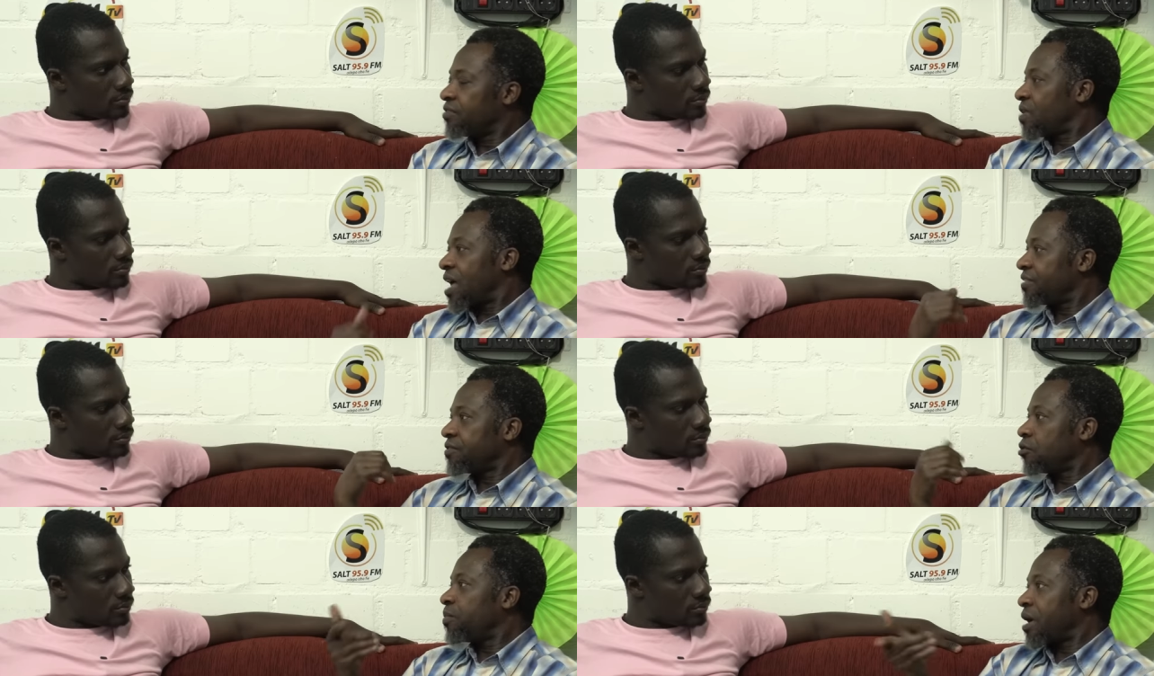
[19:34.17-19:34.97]
Speaker 1: and so ha
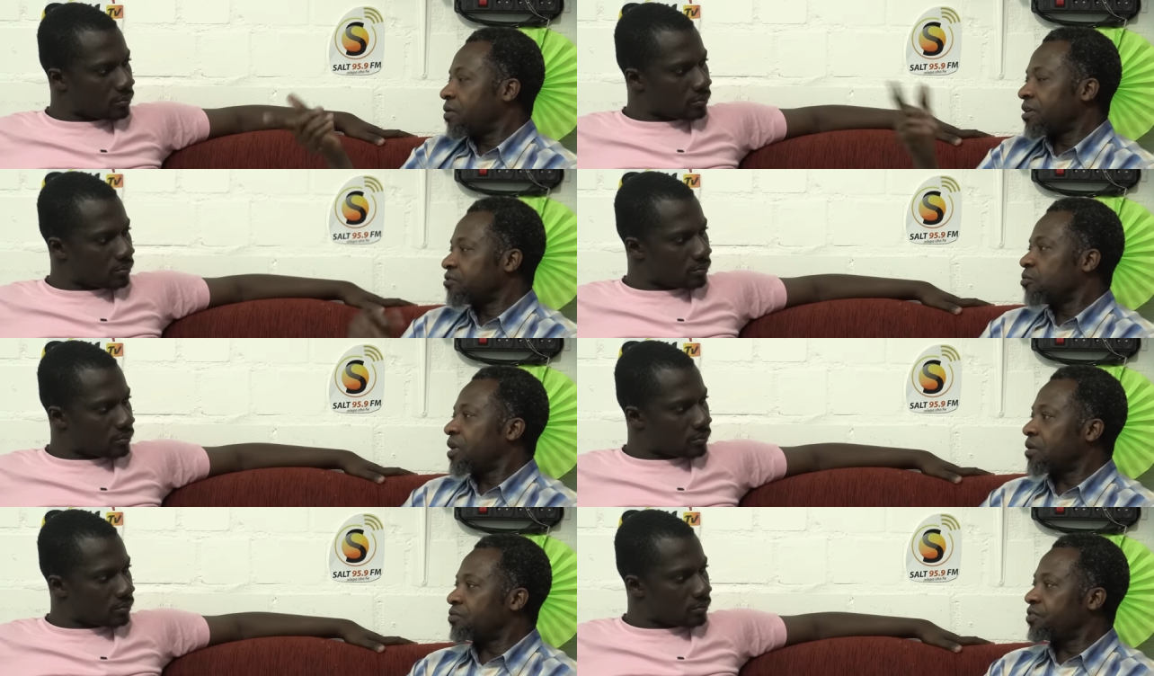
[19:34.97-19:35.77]
soro pa correction
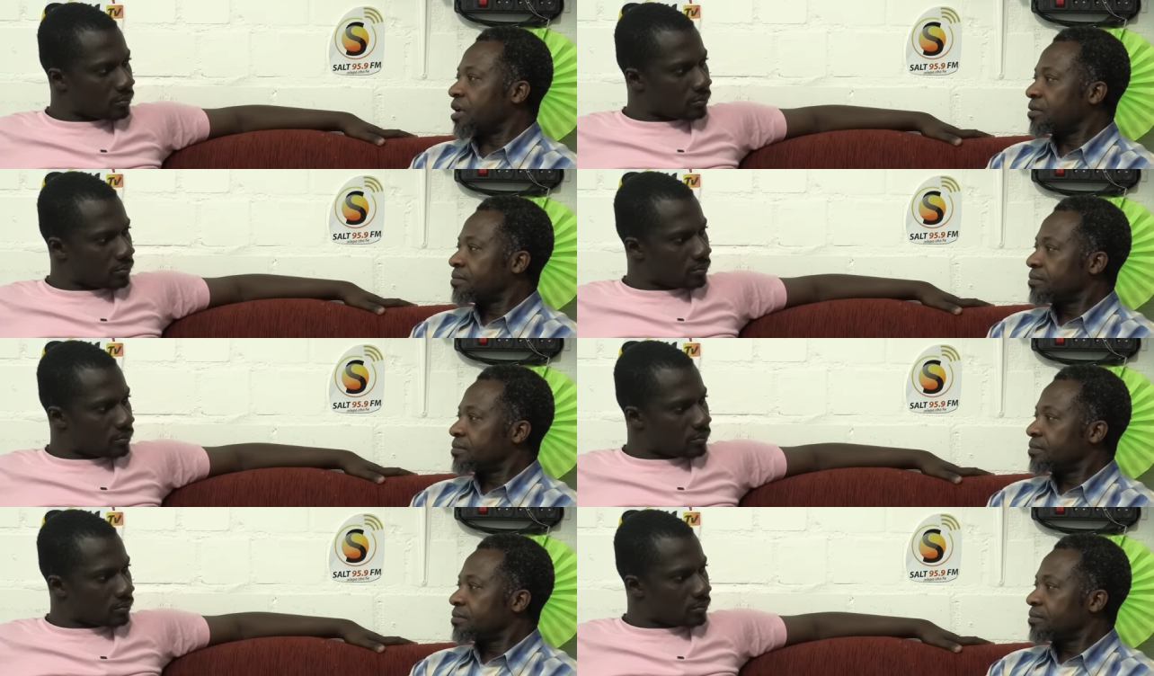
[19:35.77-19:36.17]
pa na utia.